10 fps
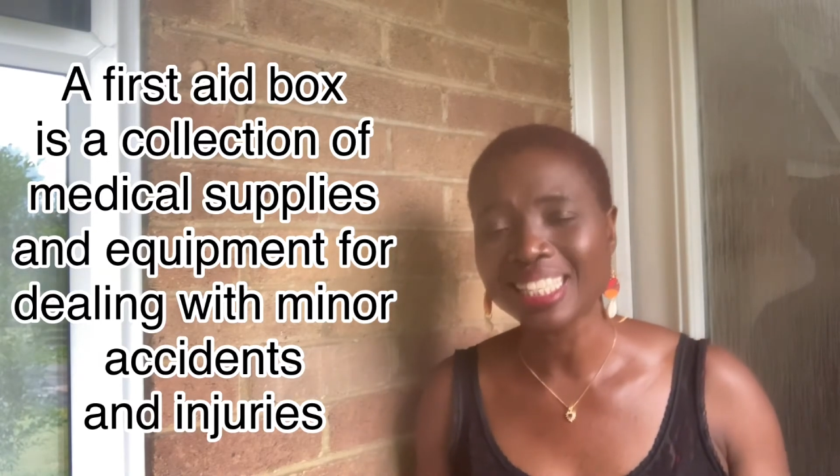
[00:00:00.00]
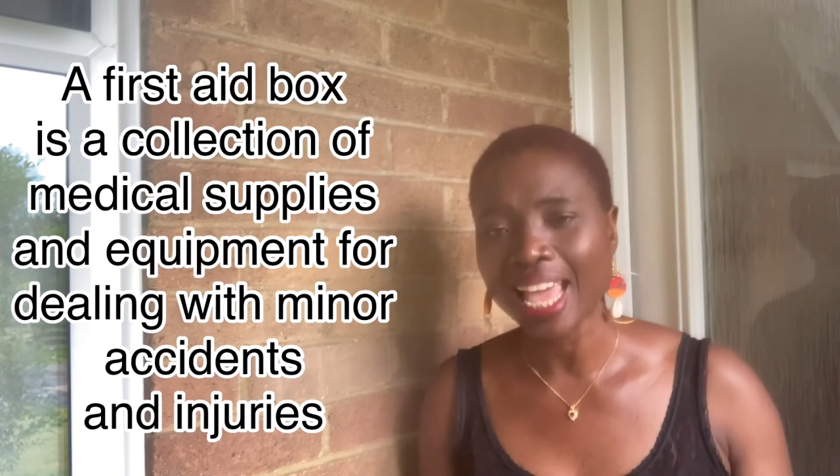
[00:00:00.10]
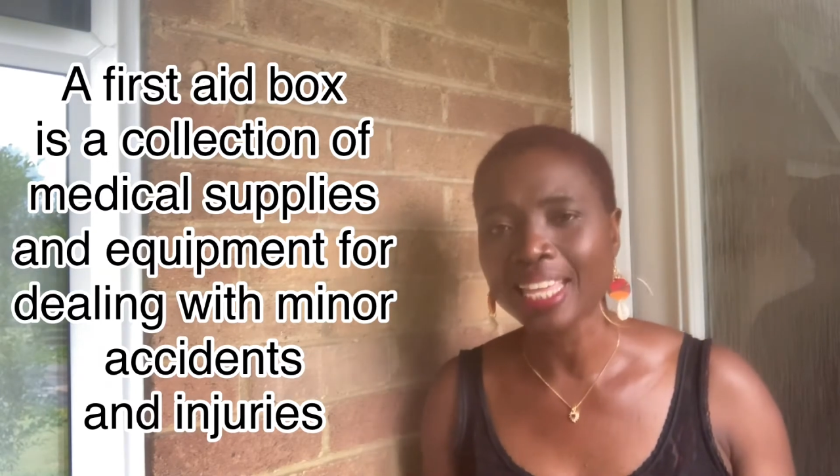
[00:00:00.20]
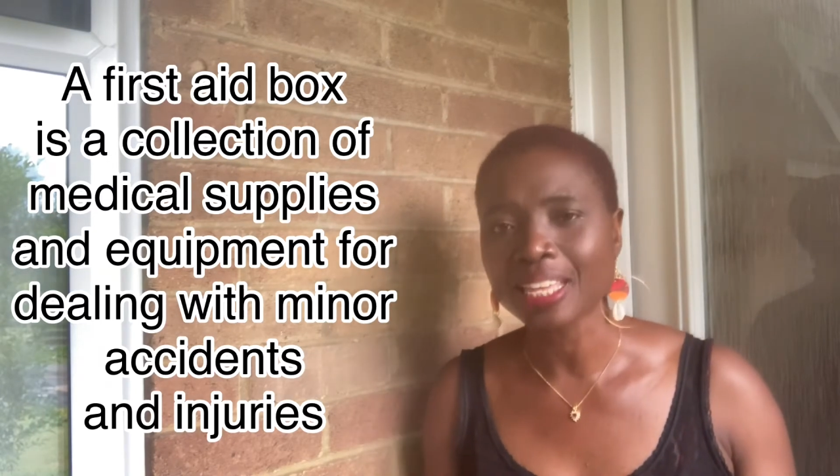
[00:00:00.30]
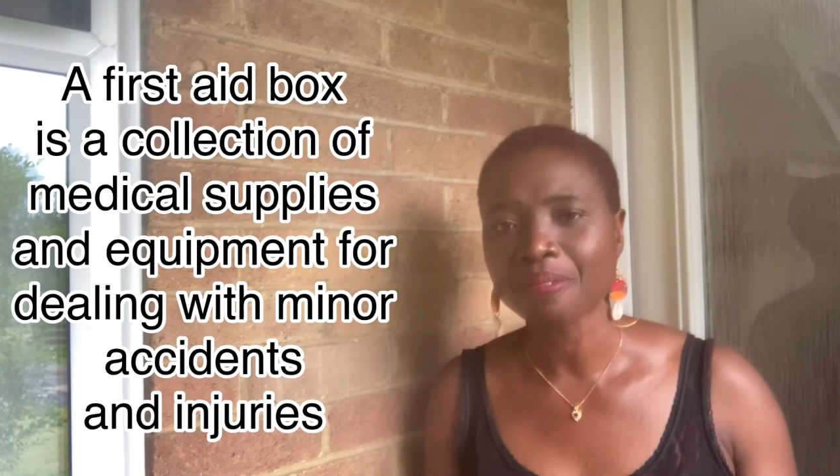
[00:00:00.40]

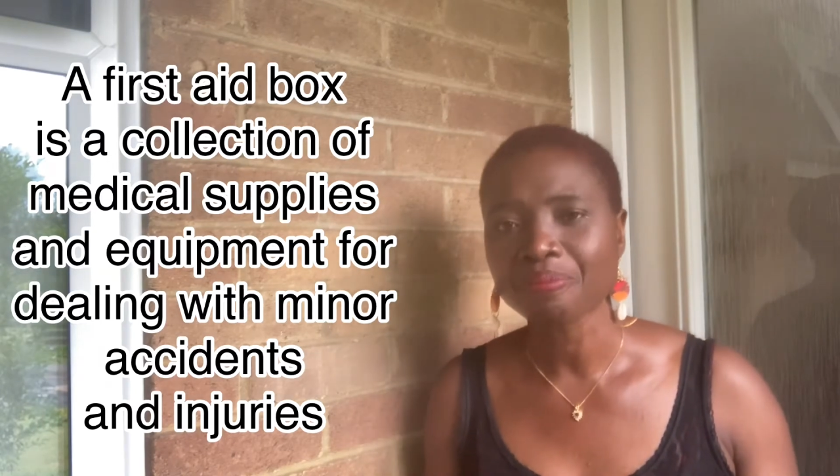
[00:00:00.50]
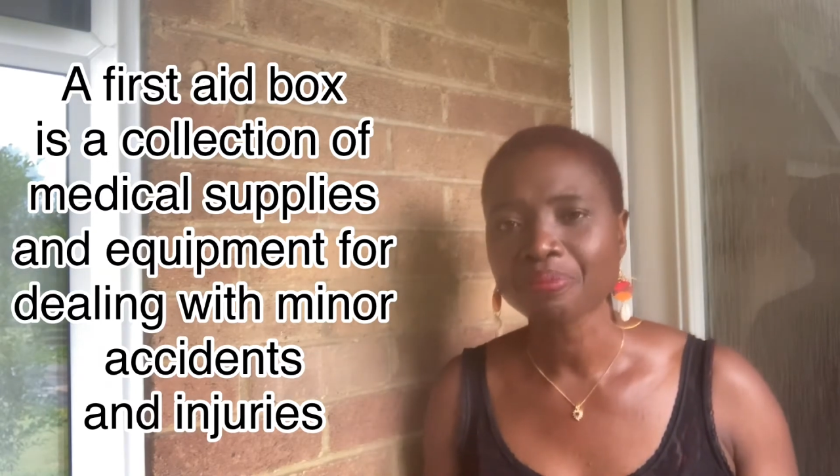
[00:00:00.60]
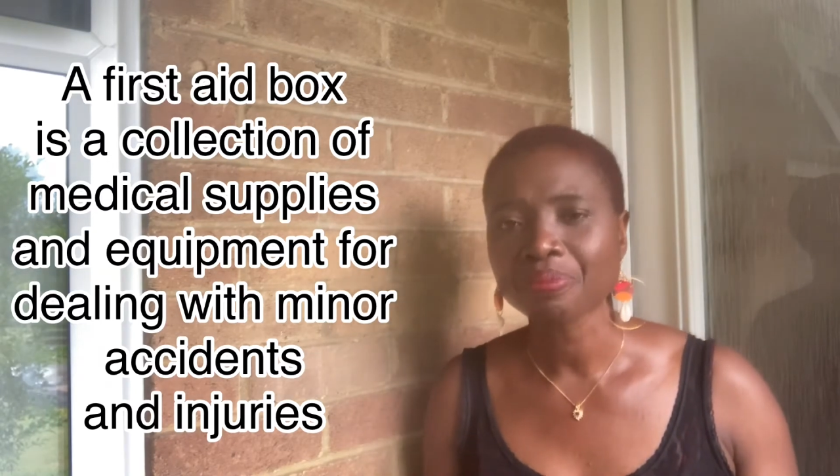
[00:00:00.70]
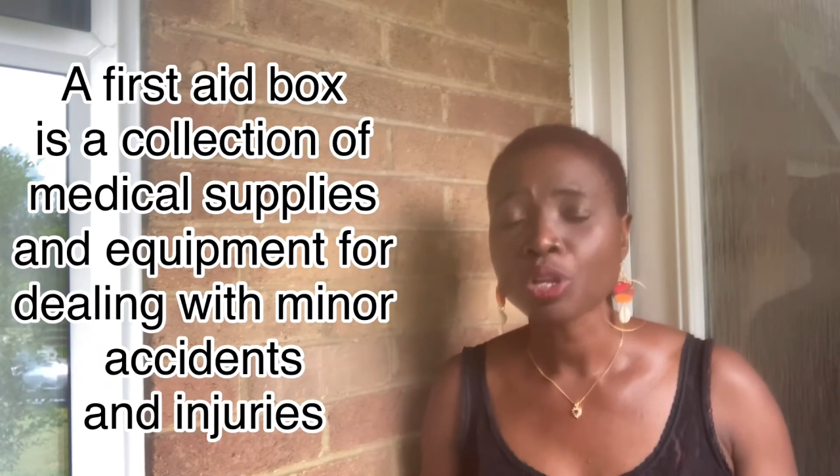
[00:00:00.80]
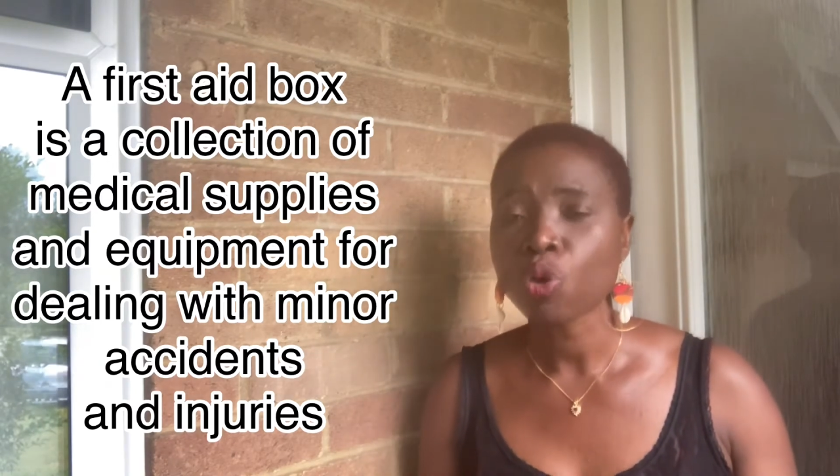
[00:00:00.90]
like
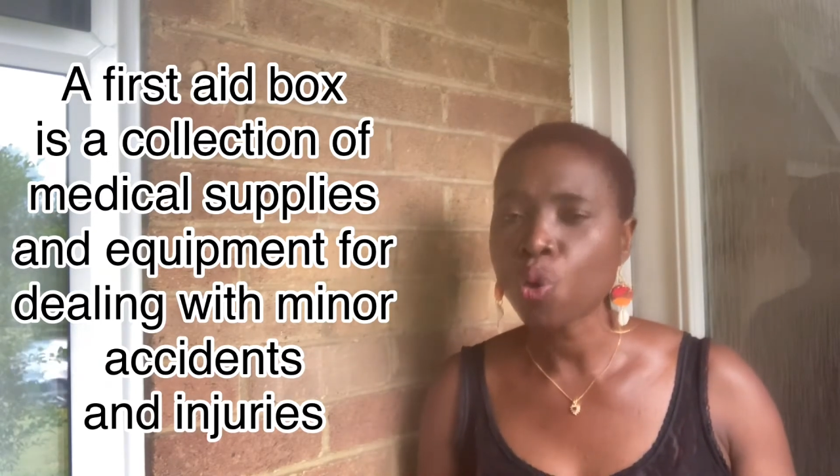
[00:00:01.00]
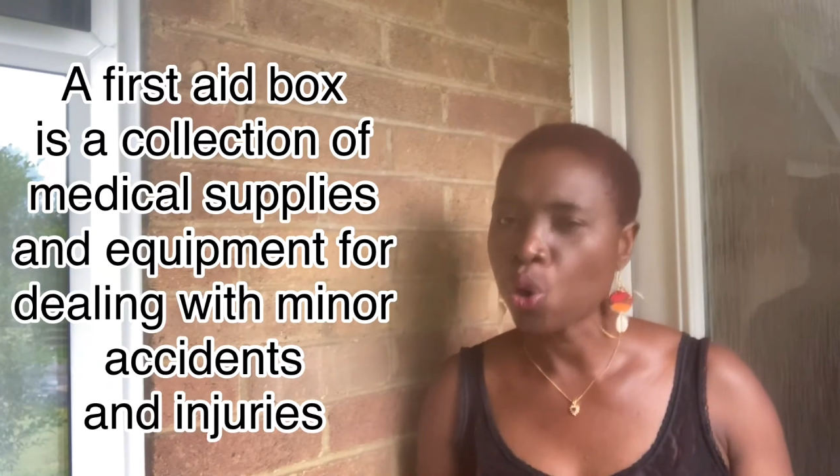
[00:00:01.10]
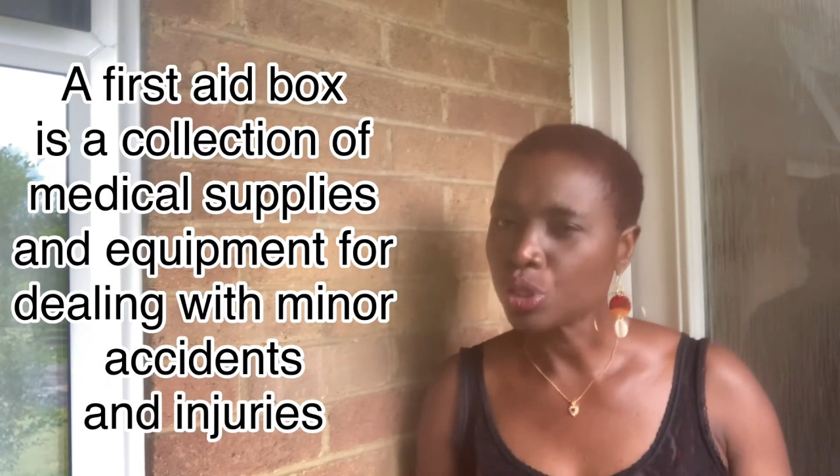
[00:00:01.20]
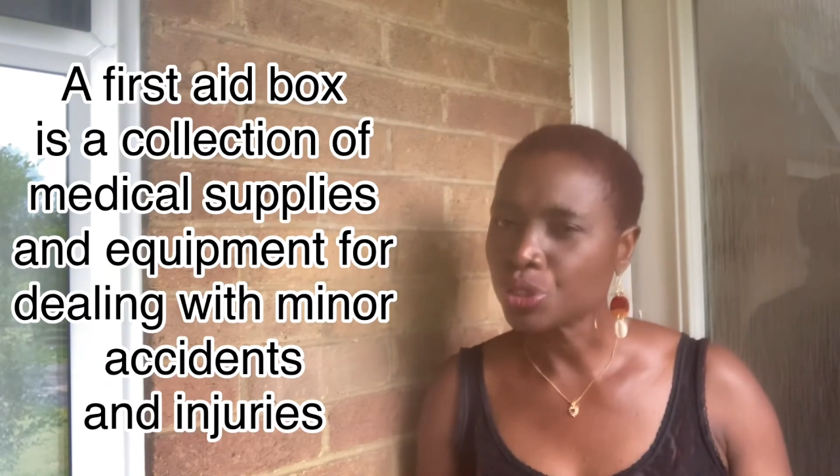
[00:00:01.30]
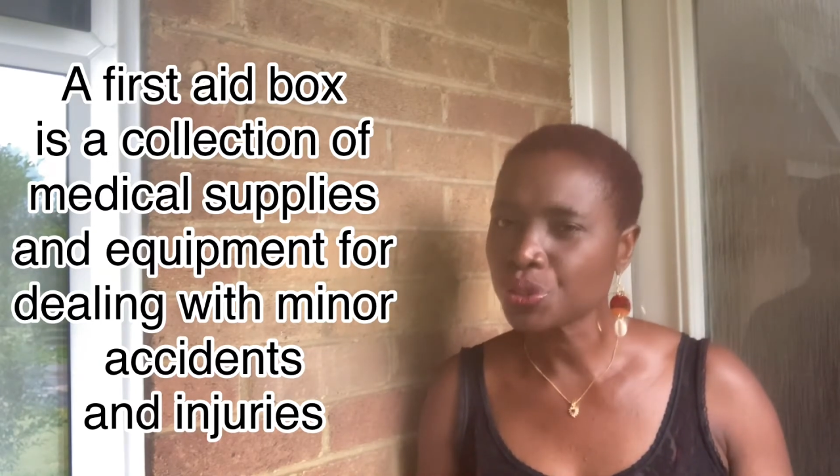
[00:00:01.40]

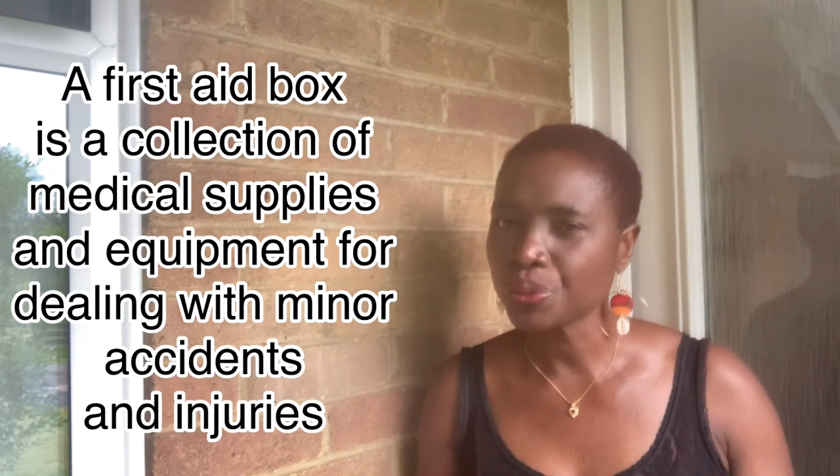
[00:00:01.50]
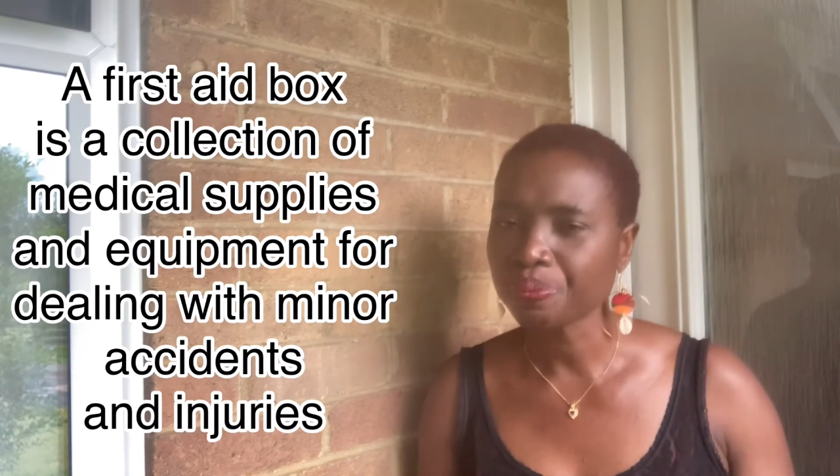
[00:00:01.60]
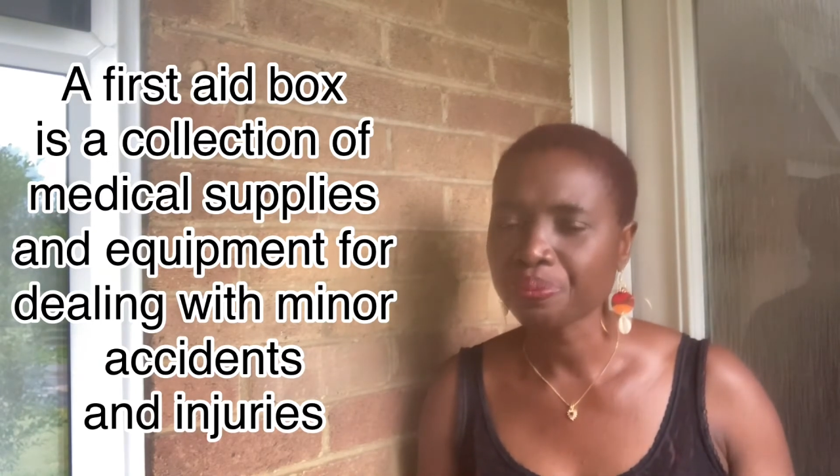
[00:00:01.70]
cuts,